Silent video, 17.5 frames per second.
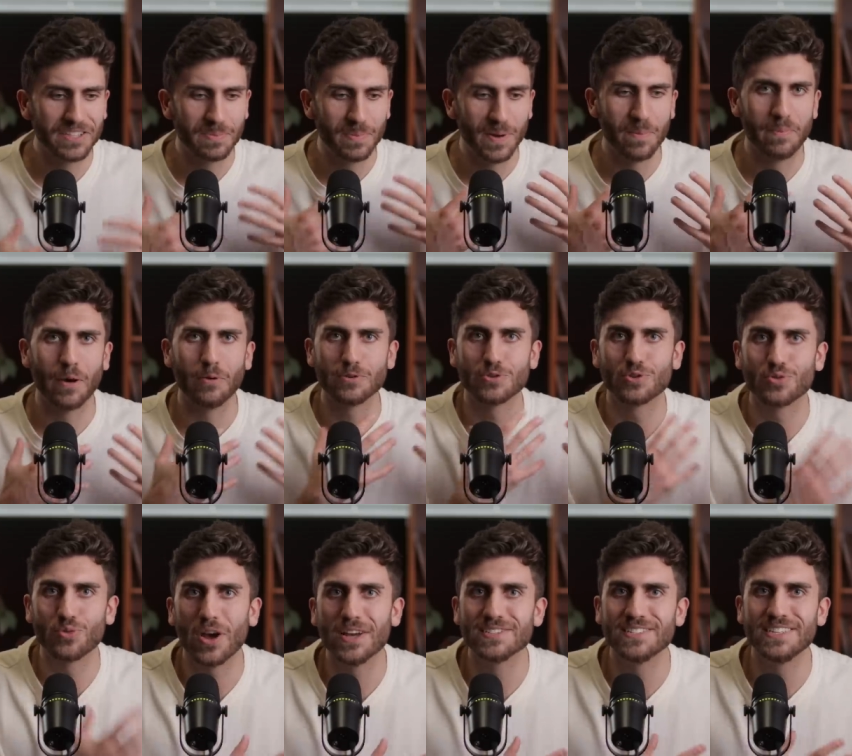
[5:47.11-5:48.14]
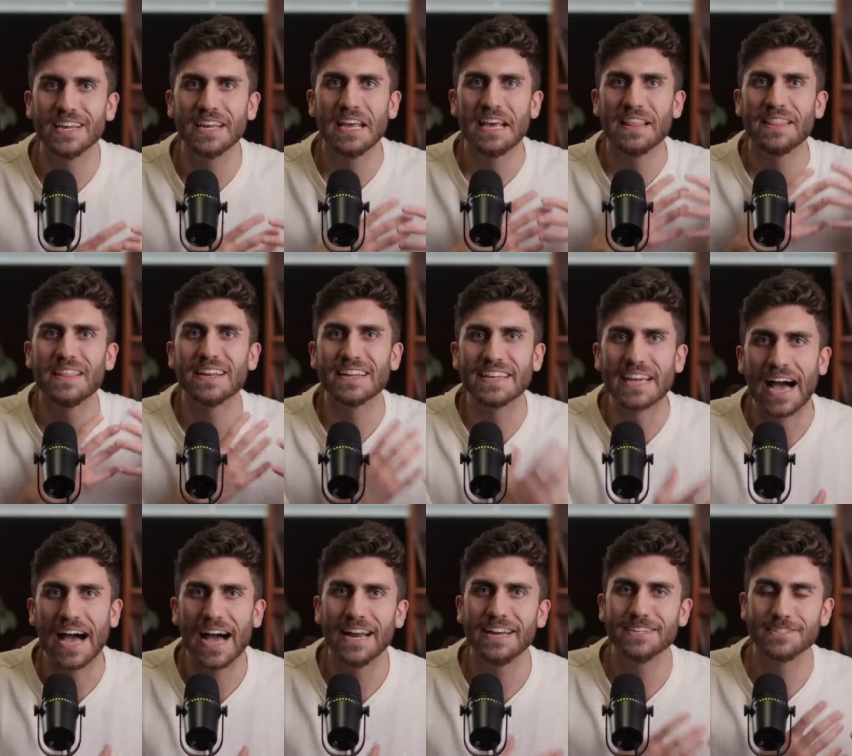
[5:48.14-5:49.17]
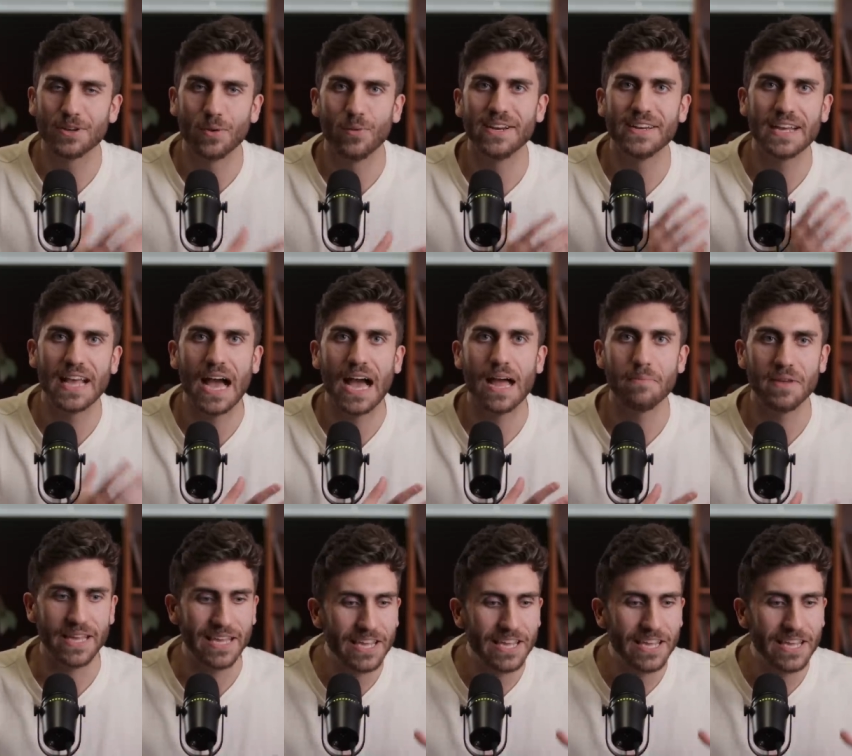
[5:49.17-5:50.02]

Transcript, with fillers: it's been about trusting that God is going to guide me.